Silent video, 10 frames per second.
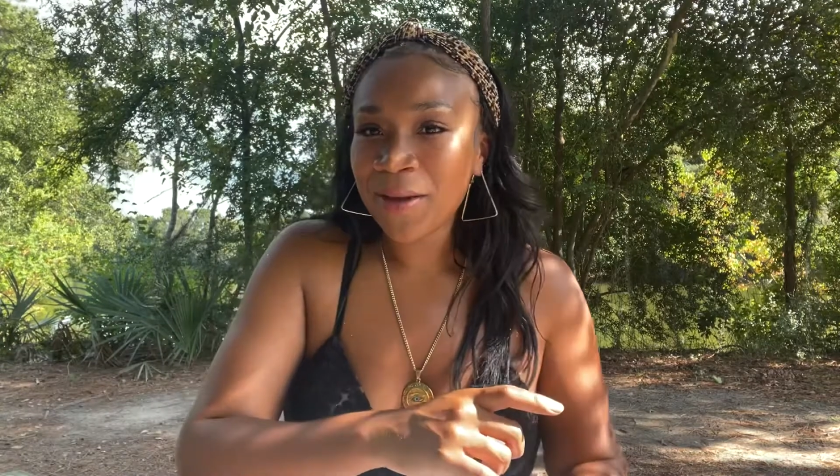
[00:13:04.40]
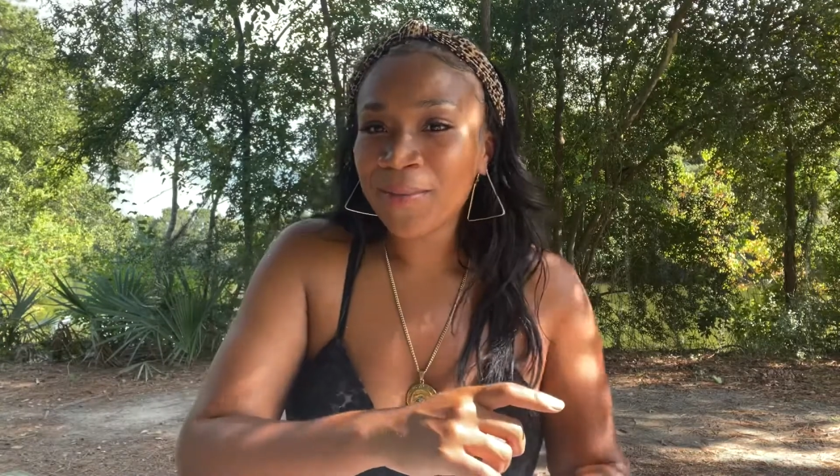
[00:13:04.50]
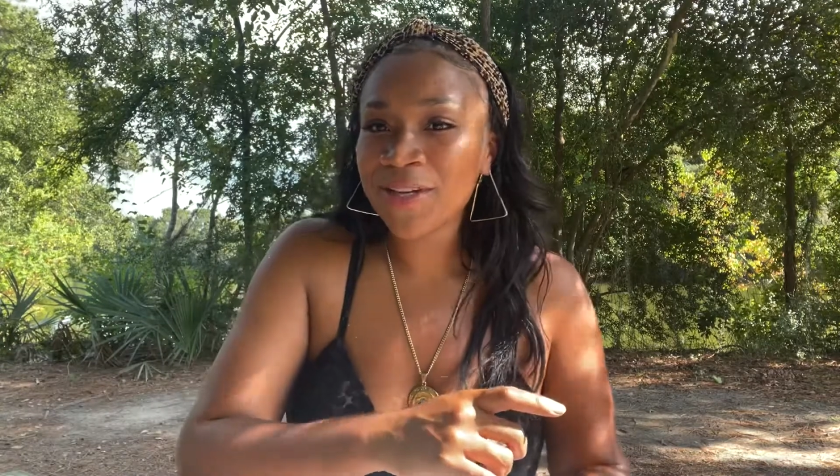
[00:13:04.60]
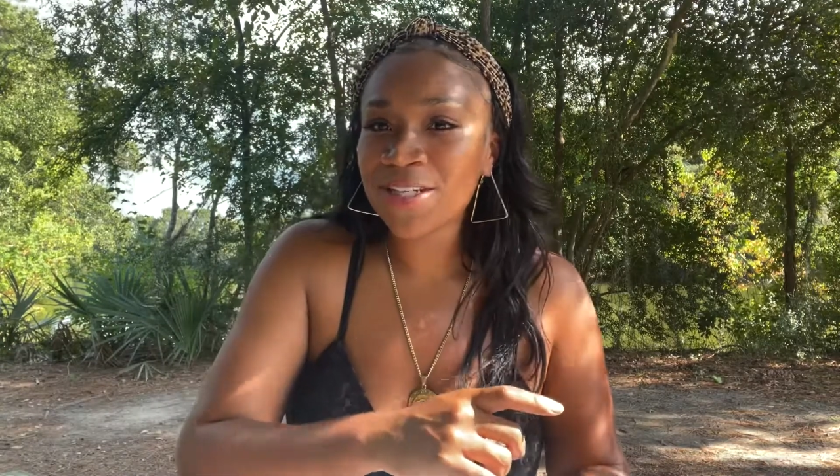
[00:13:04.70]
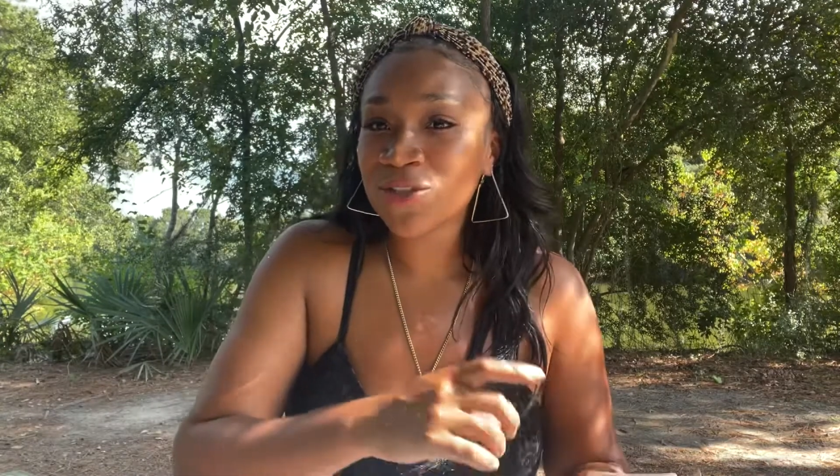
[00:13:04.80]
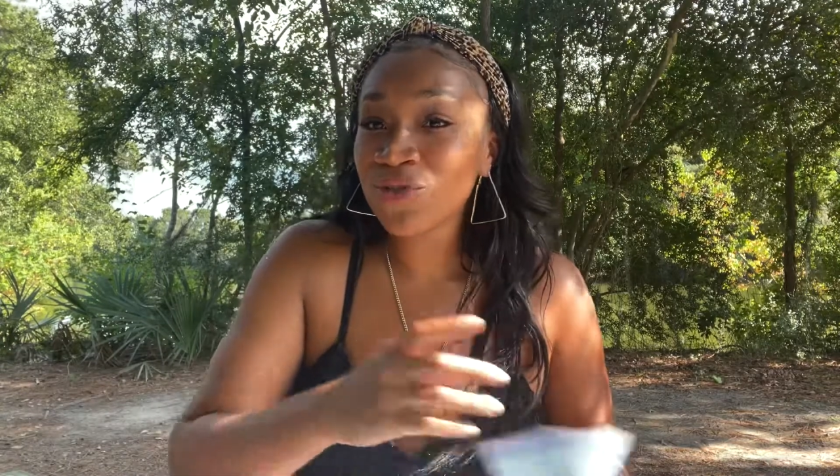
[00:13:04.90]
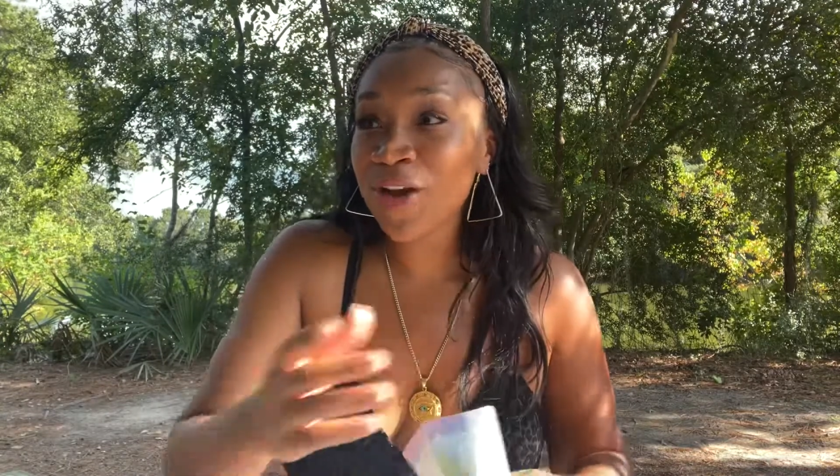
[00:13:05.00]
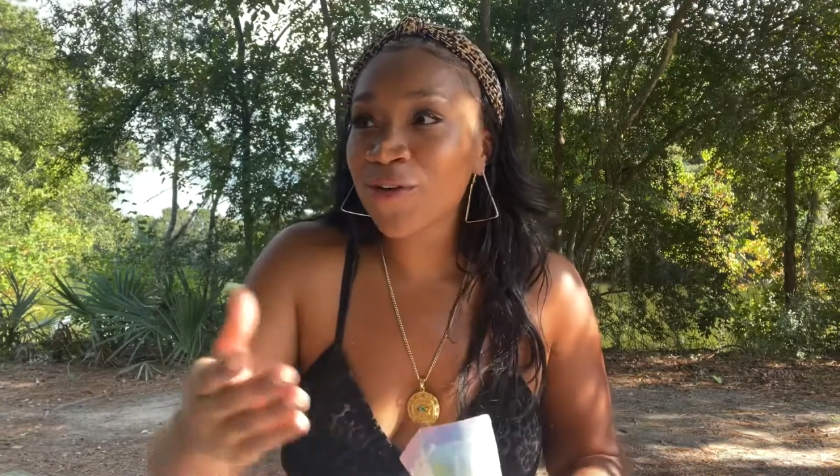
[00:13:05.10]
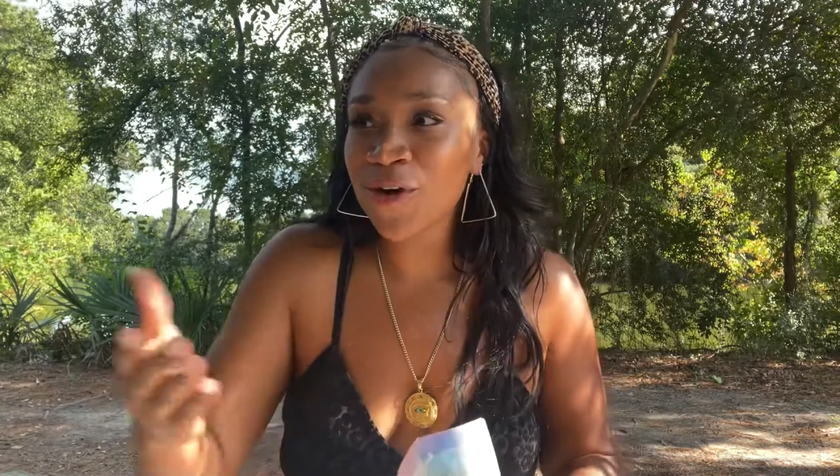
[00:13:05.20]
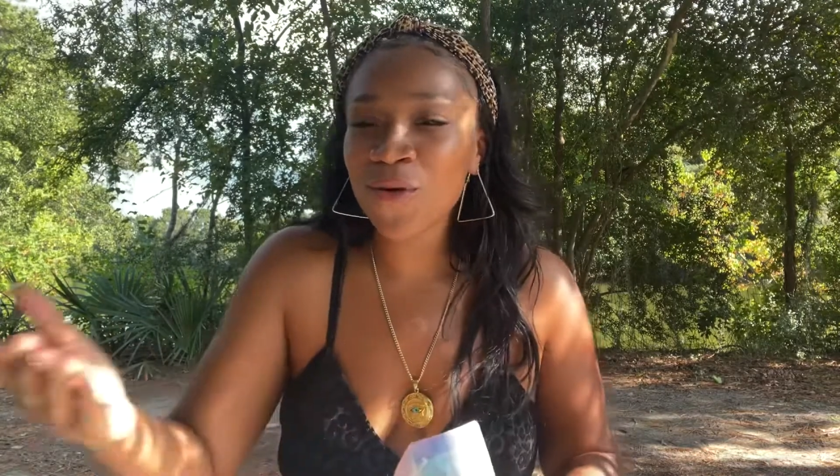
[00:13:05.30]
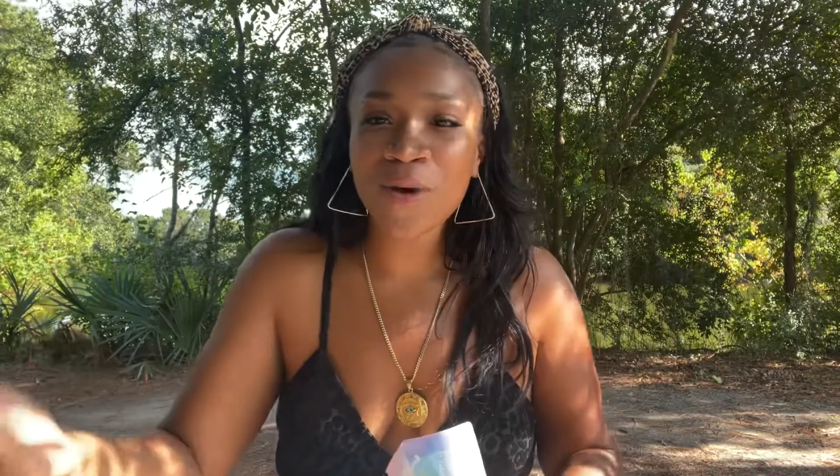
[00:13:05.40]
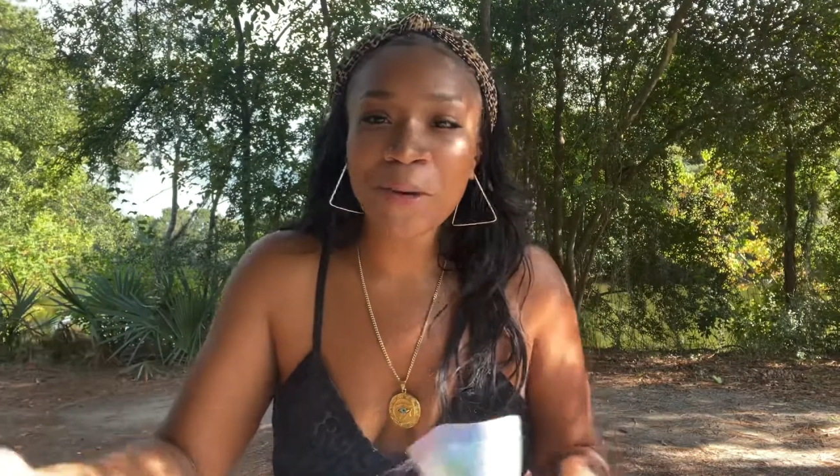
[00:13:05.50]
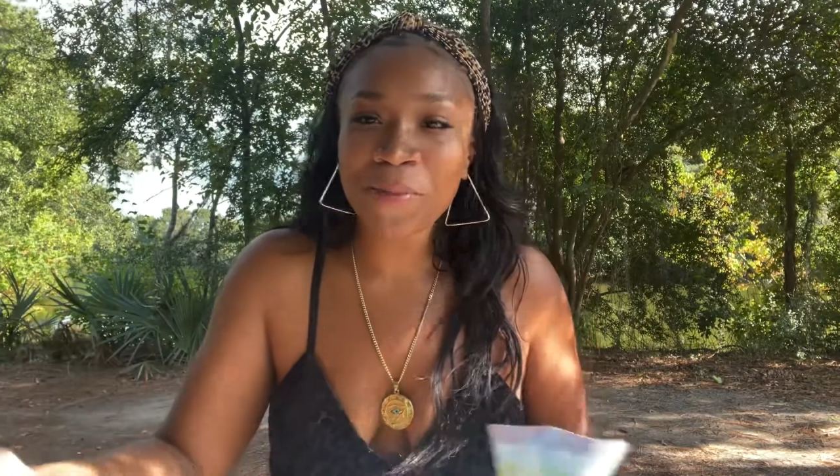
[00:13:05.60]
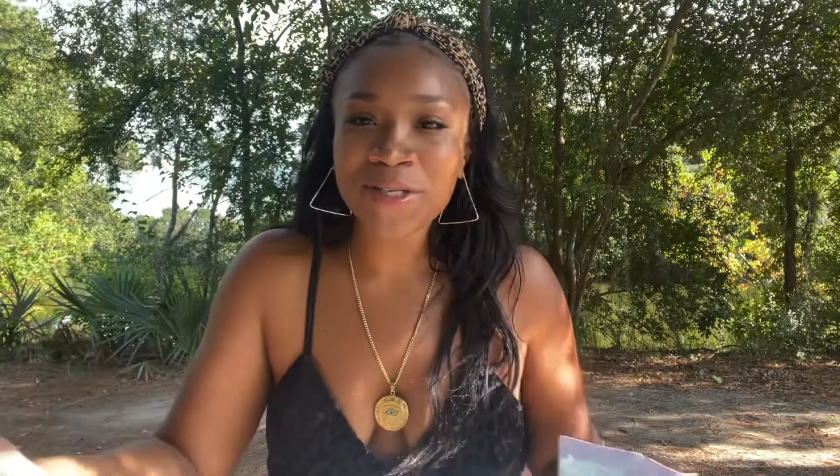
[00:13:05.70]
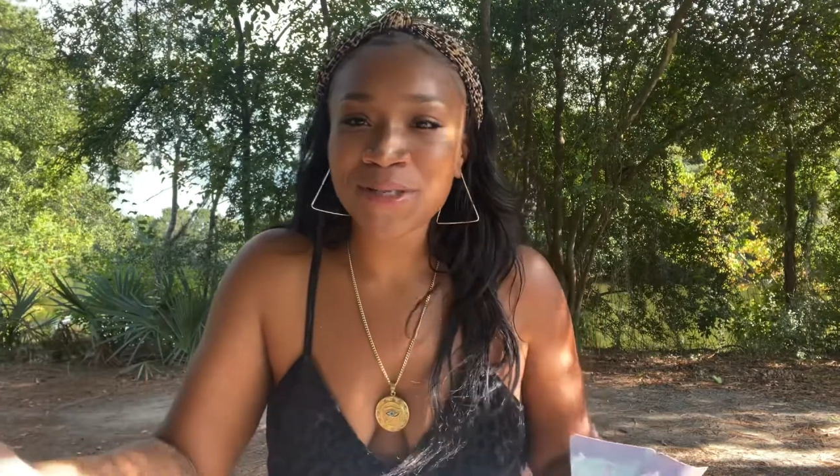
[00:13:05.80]
because you never know what a
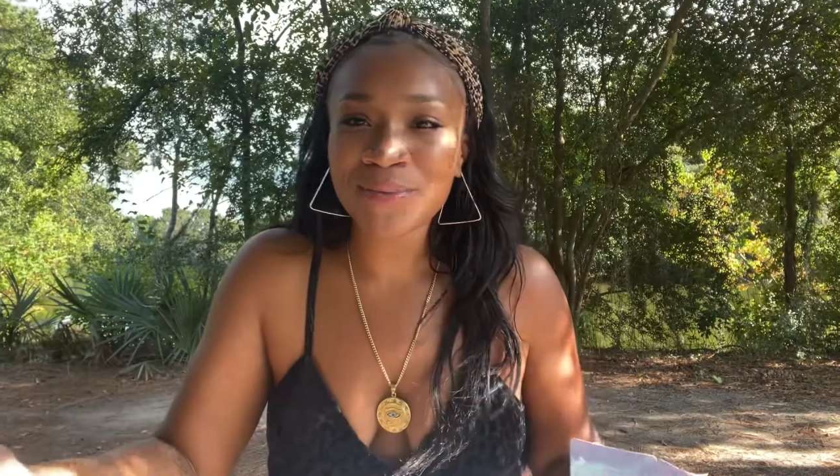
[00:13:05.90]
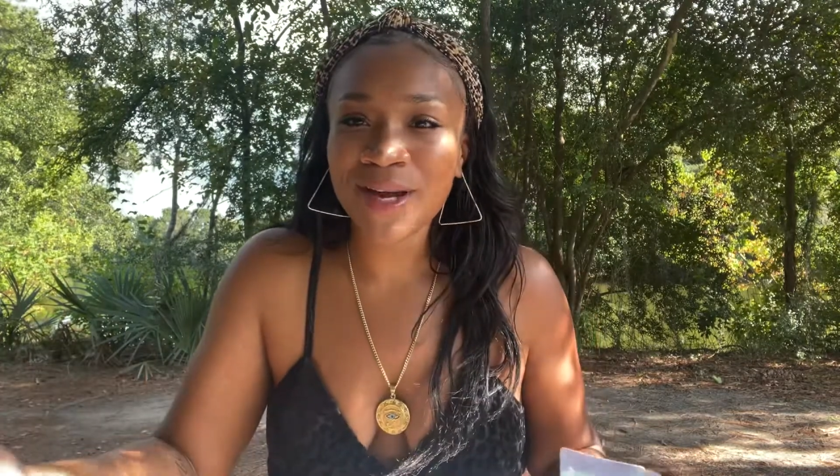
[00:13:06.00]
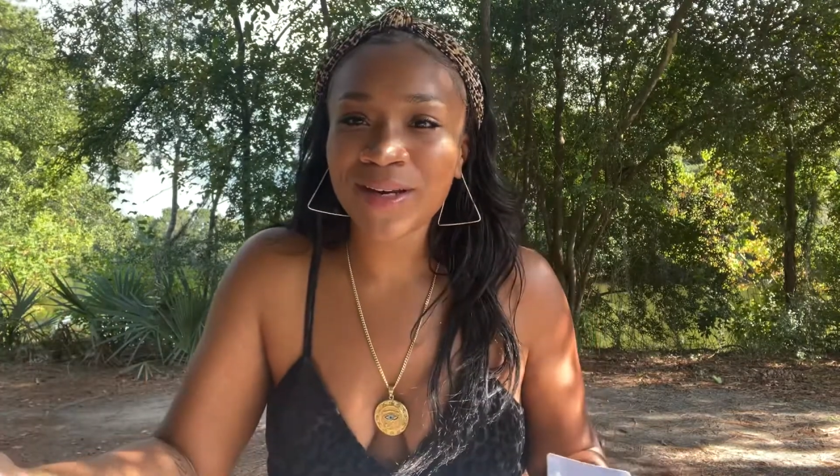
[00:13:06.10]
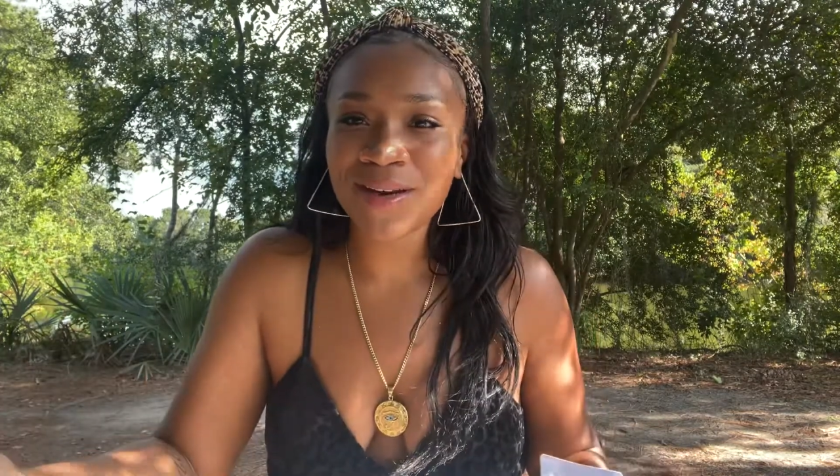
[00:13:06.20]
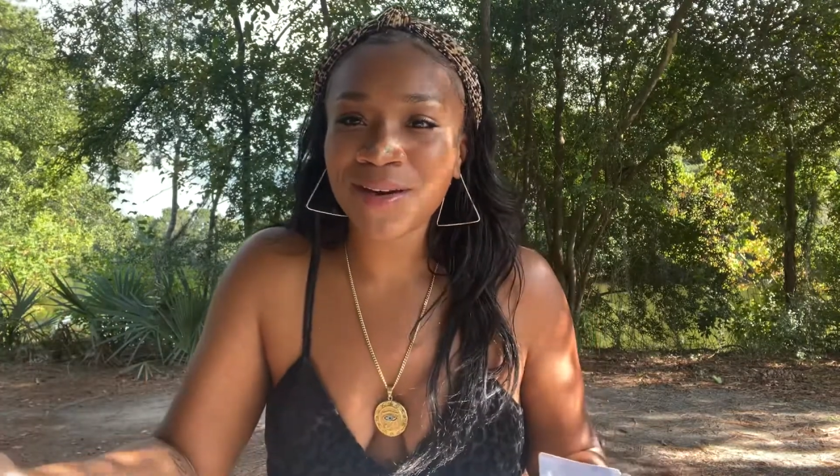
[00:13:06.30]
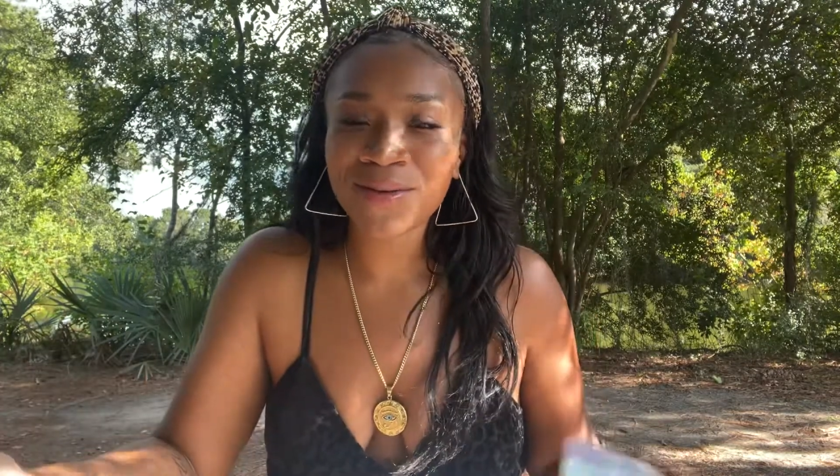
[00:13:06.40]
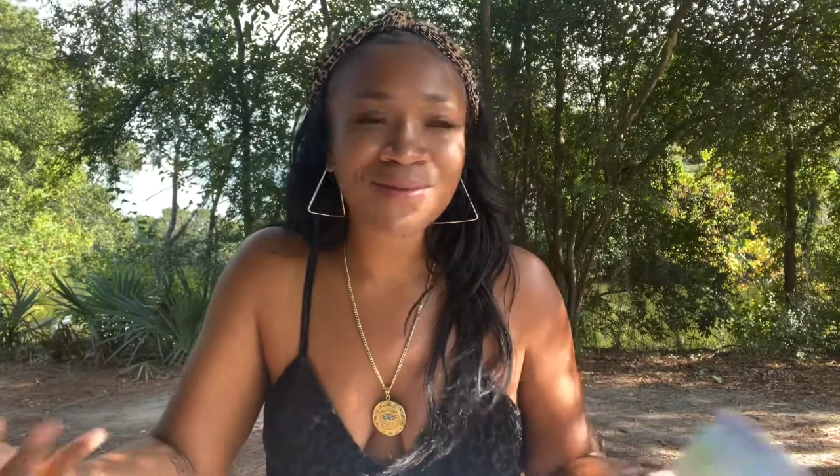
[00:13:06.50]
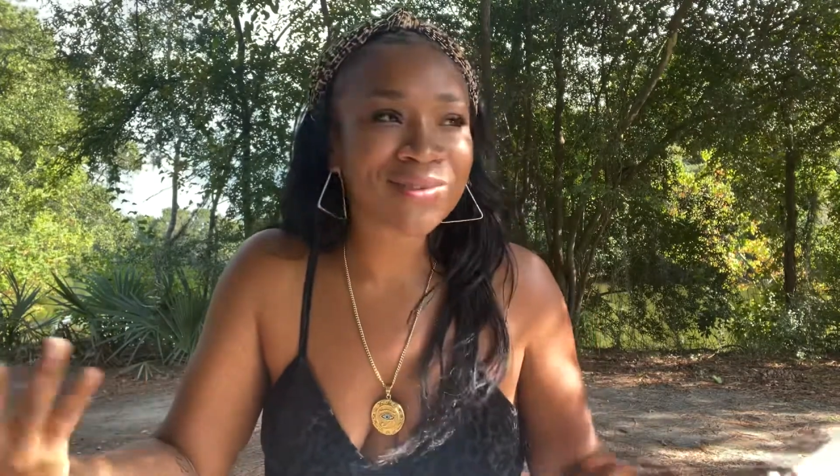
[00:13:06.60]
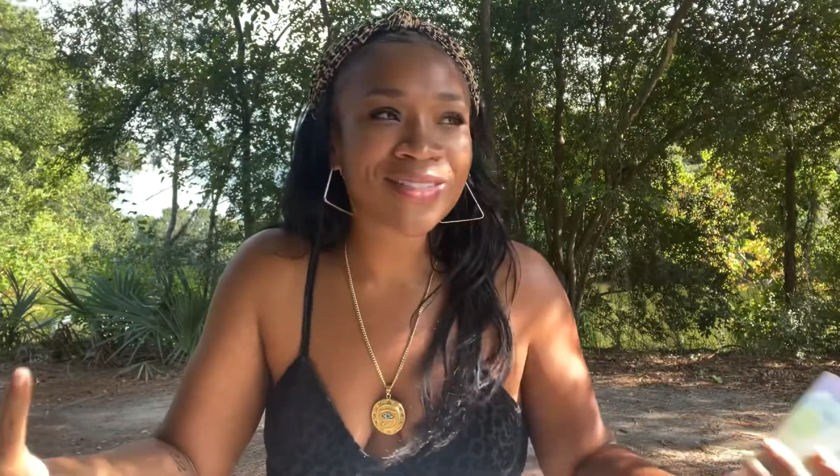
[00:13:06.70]
person might know.